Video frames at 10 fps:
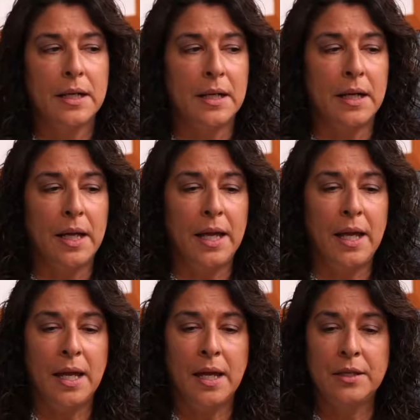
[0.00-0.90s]

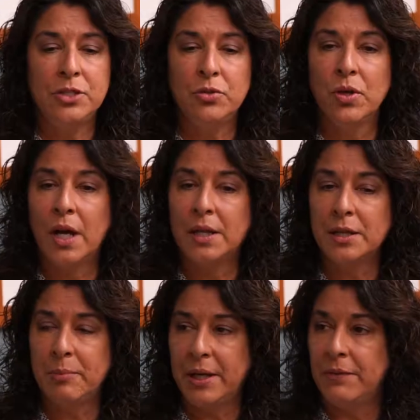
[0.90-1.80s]
And you
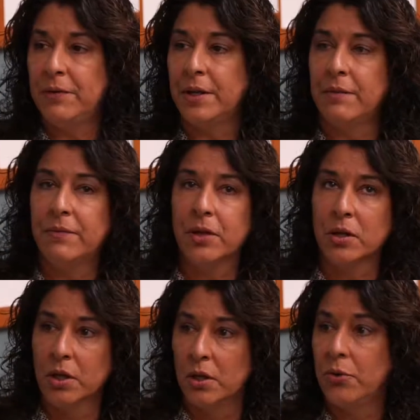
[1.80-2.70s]
got the benefit of the
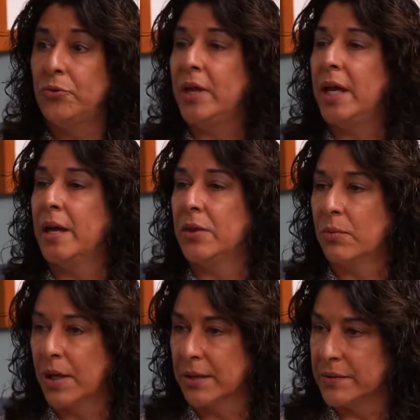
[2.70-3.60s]
close and
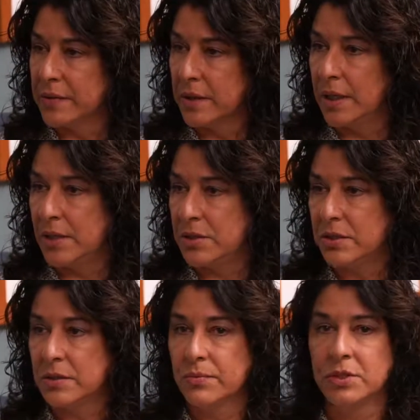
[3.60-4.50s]
the
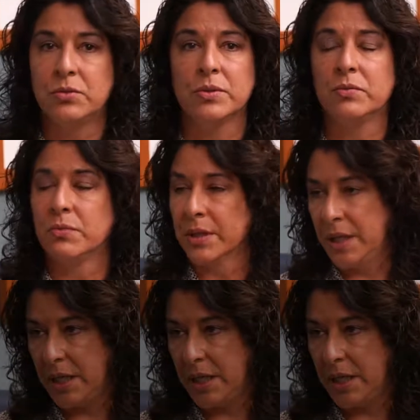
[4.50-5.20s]
reconciliations, which was really